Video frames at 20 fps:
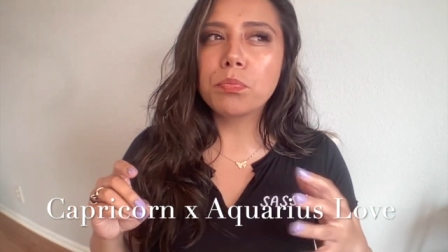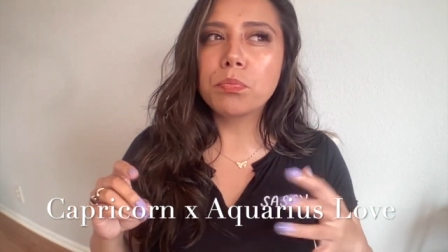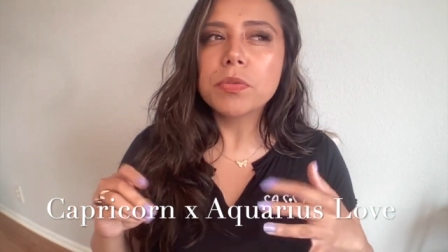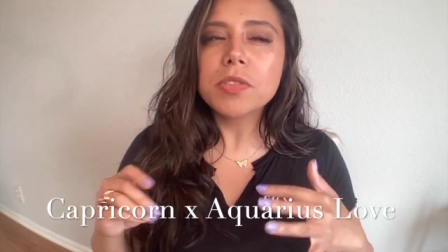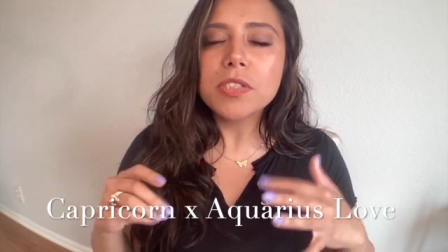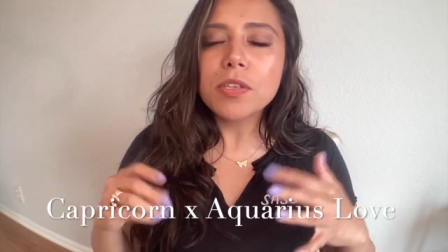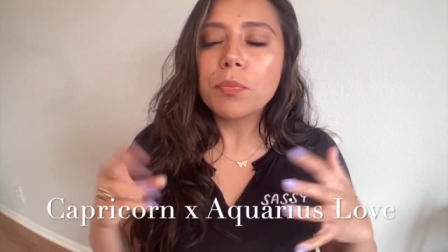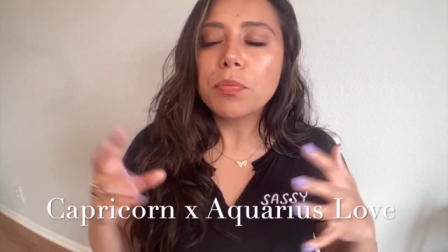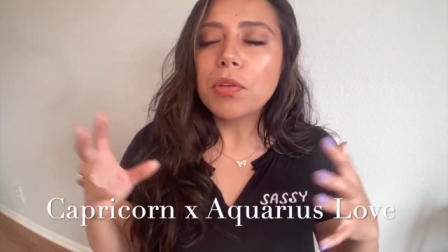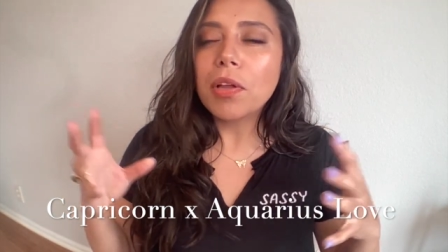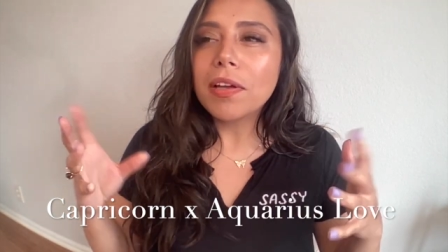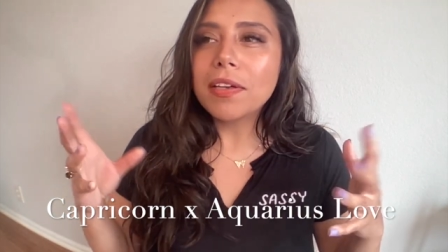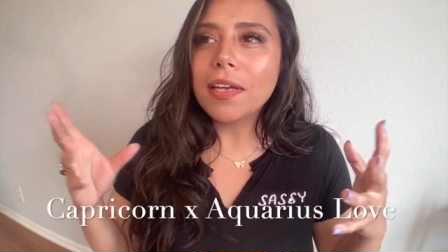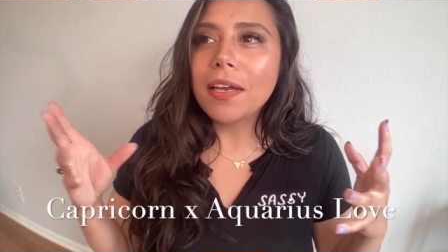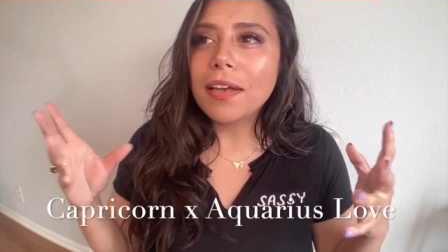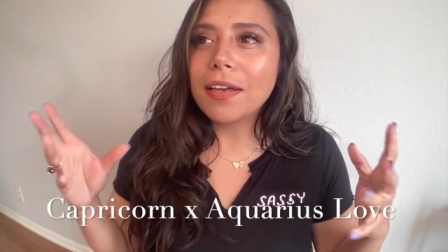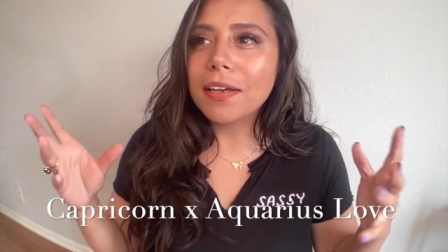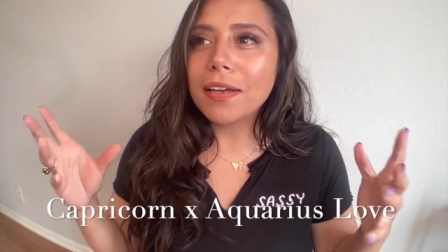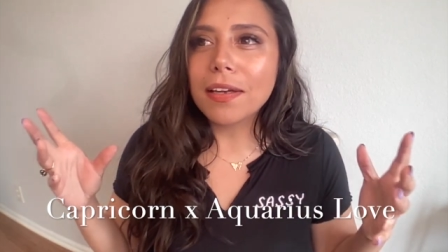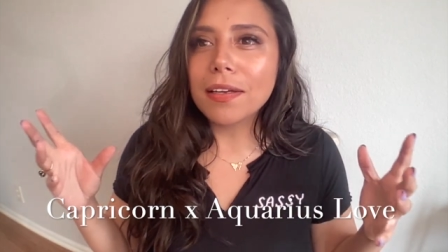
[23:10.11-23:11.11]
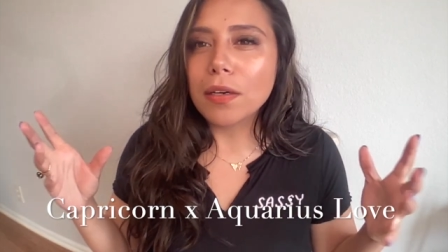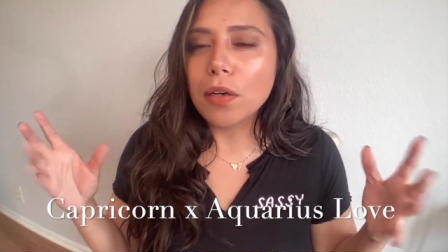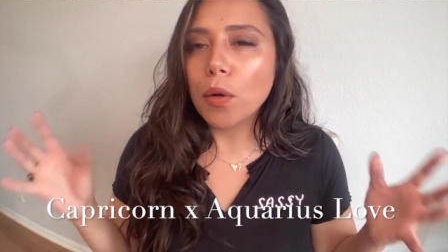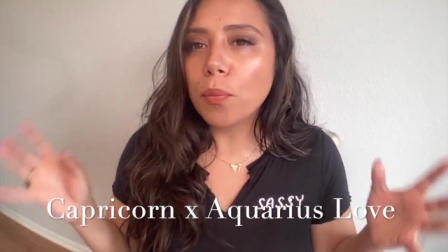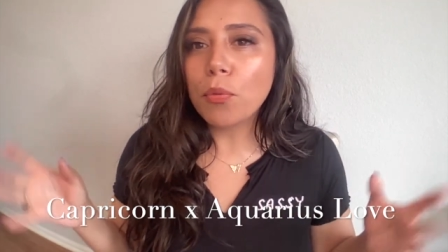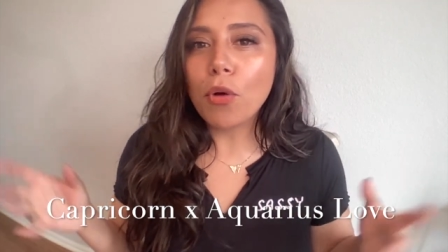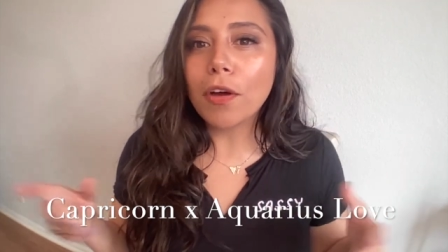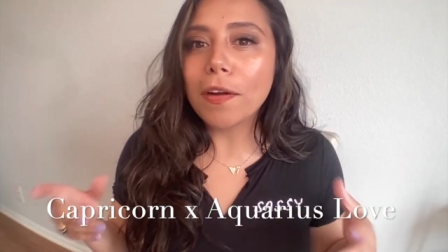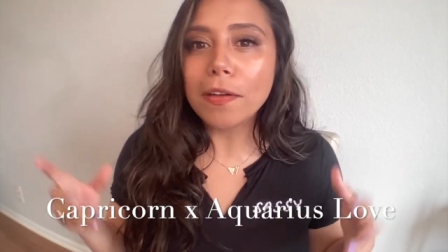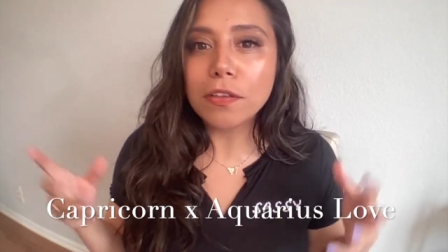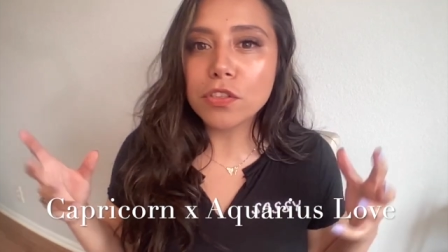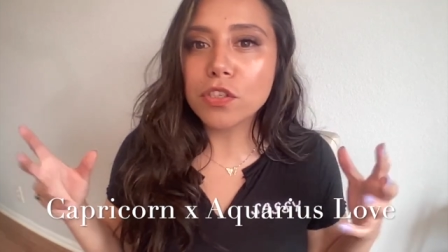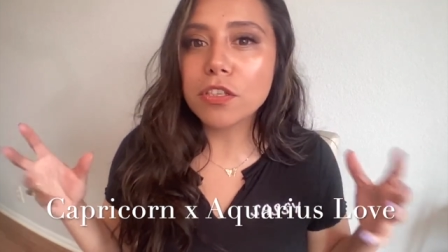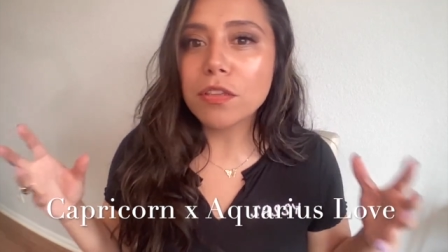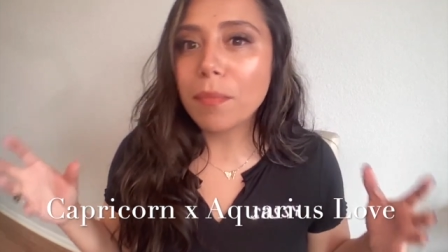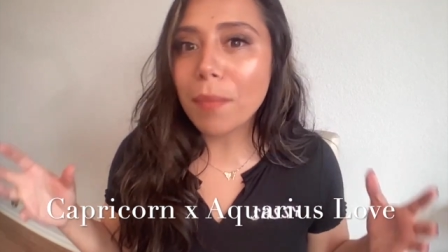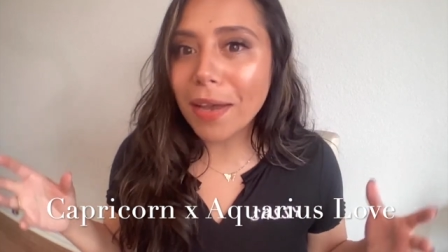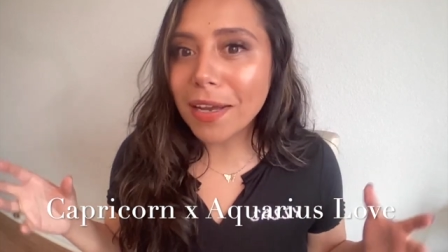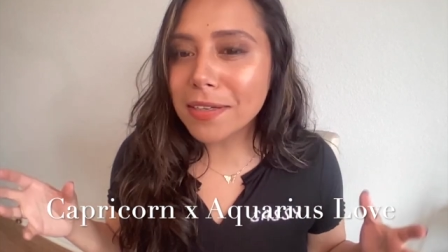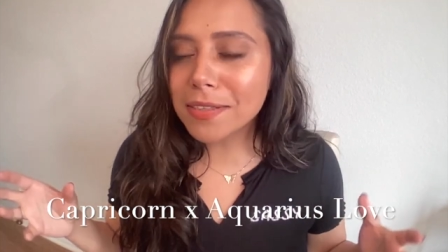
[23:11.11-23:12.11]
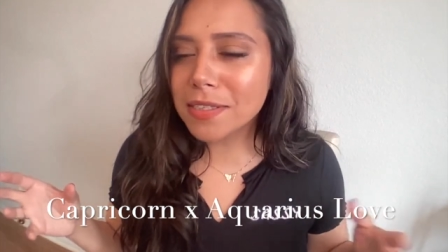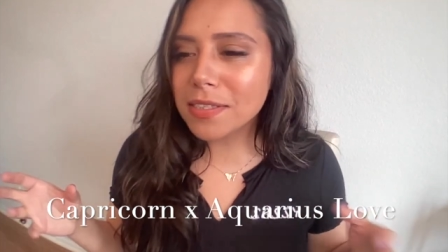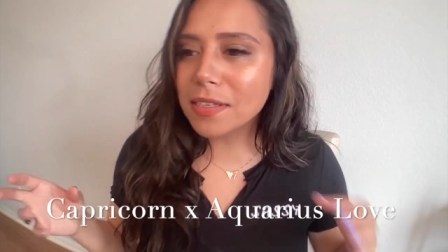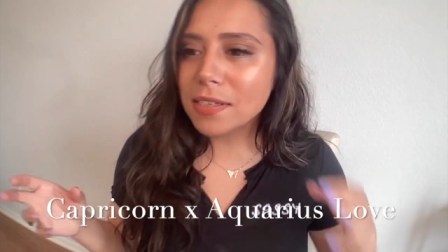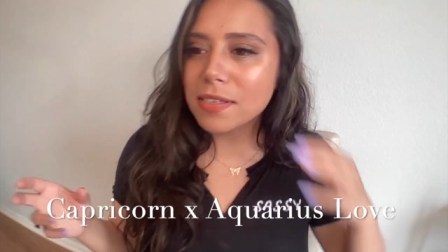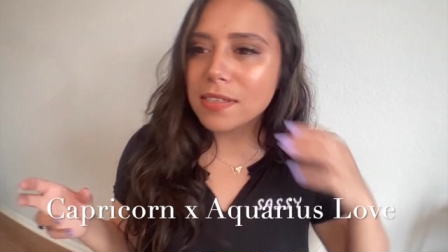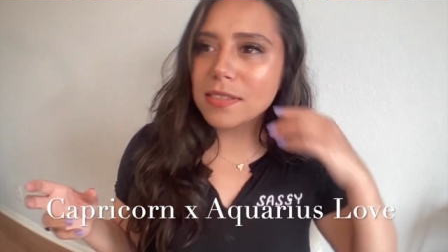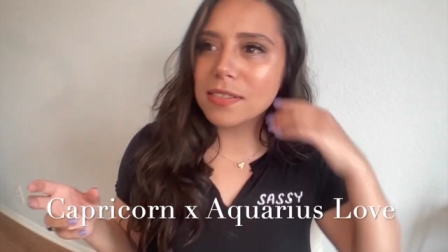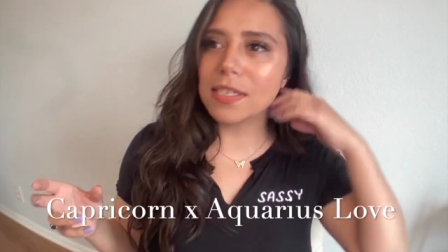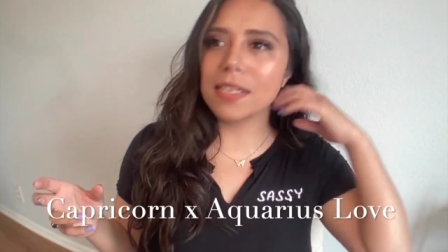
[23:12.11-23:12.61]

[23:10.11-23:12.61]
supplying a, a product to the masses.